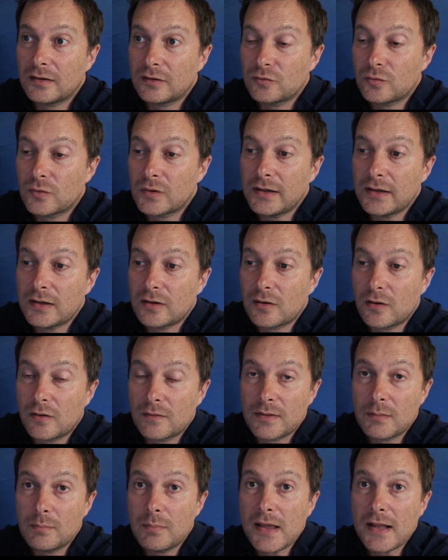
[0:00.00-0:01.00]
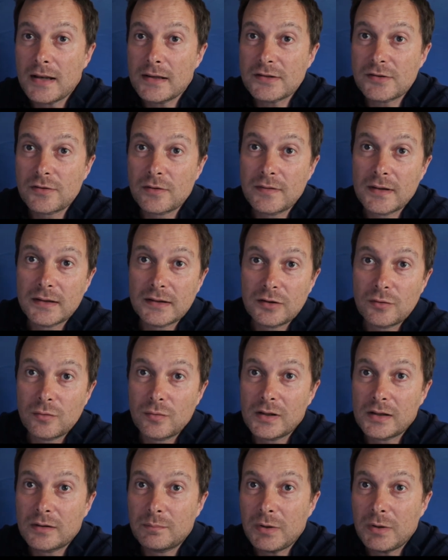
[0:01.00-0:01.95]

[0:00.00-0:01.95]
to click on the bell so that you will